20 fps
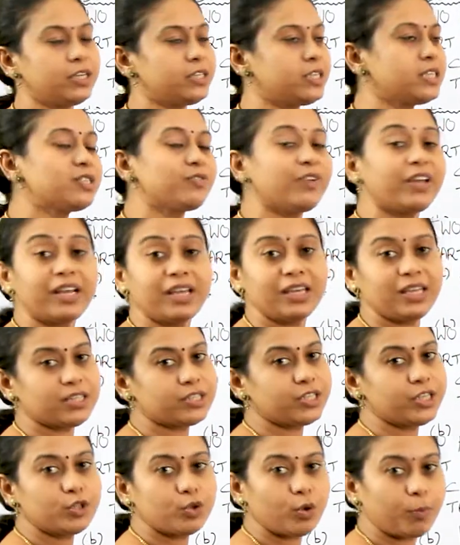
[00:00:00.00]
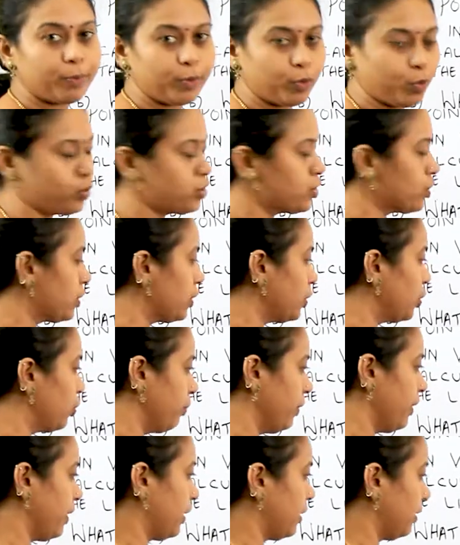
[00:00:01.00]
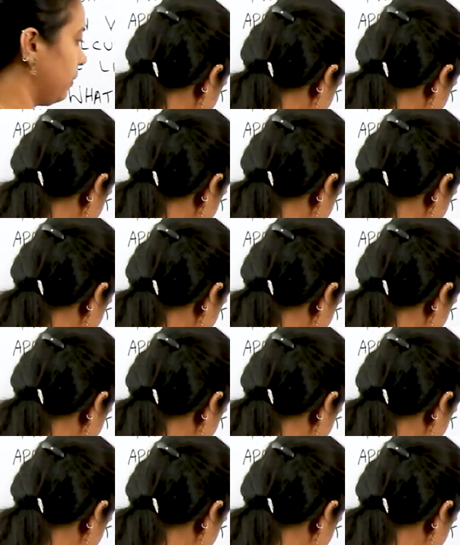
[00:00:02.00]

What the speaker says: It is very easy to approach the numerical.